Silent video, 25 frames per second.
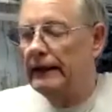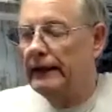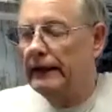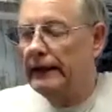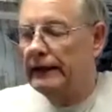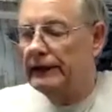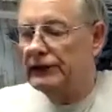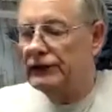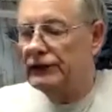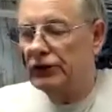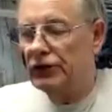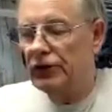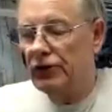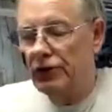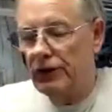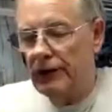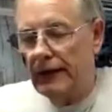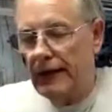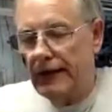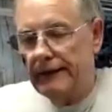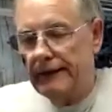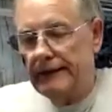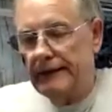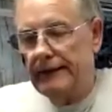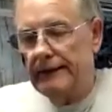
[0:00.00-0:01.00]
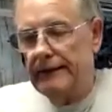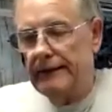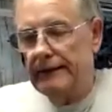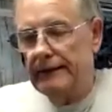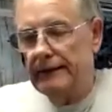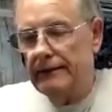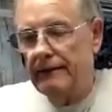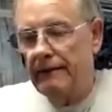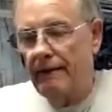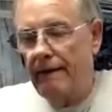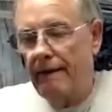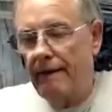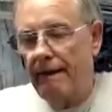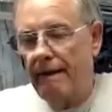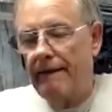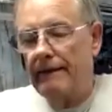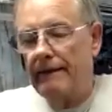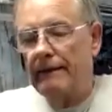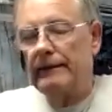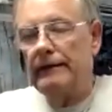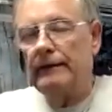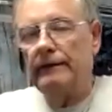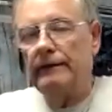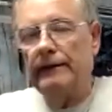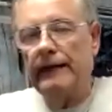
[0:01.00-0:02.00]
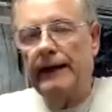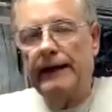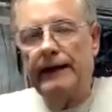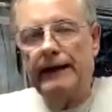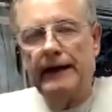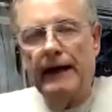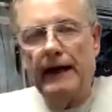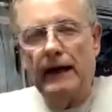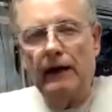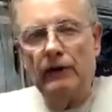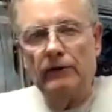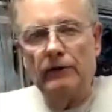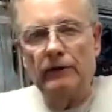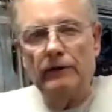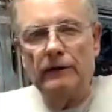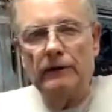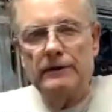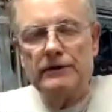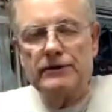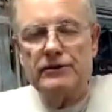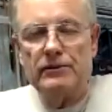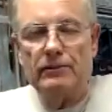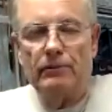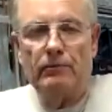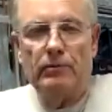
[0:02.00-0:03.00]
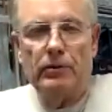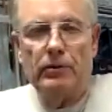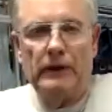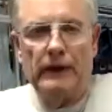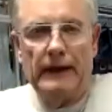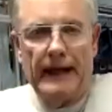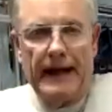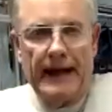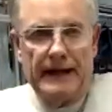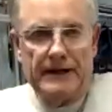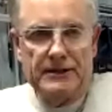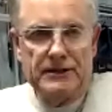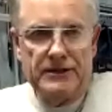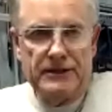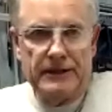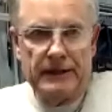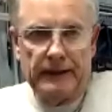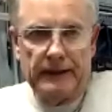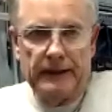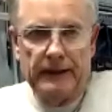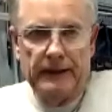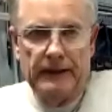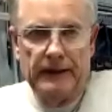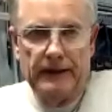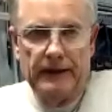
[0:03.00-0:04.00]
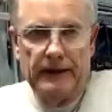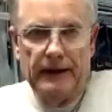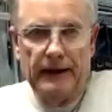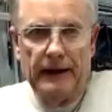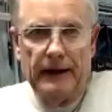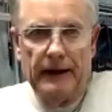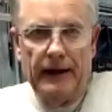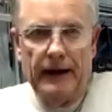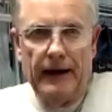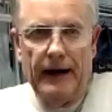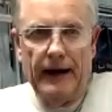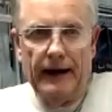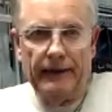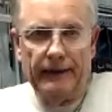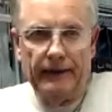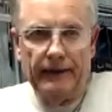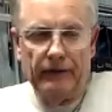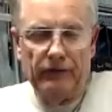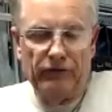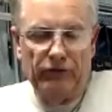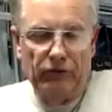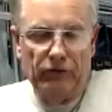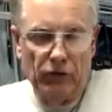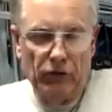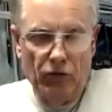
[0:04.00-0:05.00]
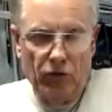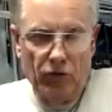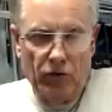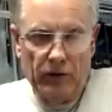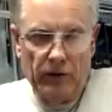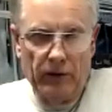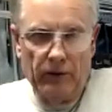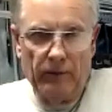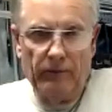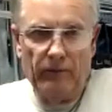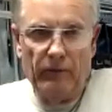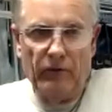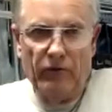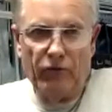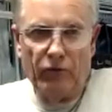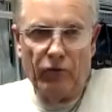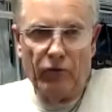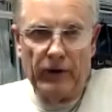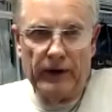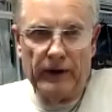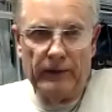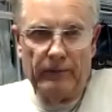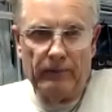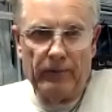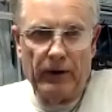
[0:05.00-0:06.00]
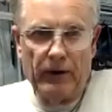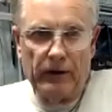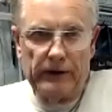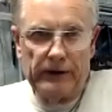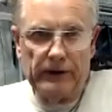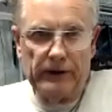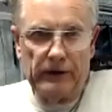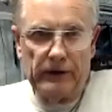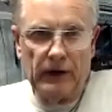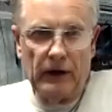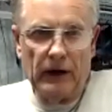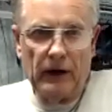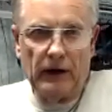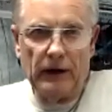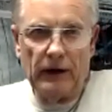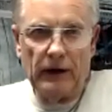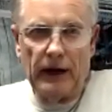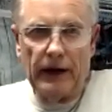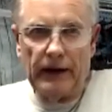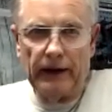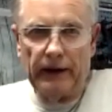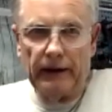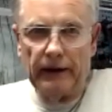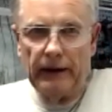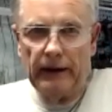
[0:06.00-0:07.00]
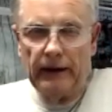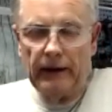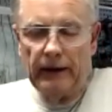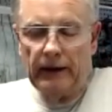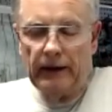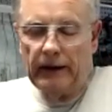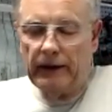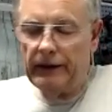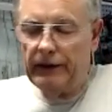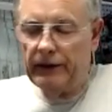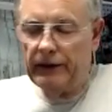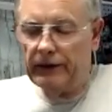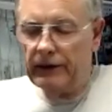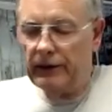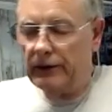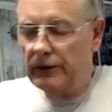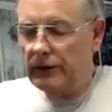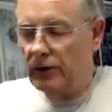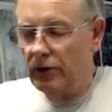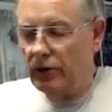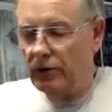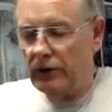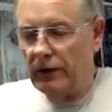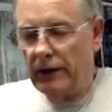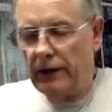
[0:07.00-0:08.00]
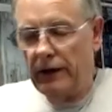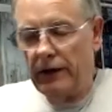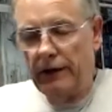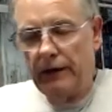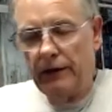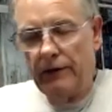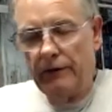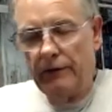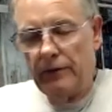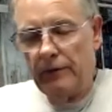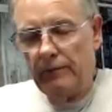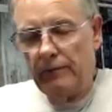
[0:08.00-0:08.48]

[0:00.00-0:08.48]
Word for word: it's a good idea to lay down some plastic on the floor before you park your car on it. You can go to any of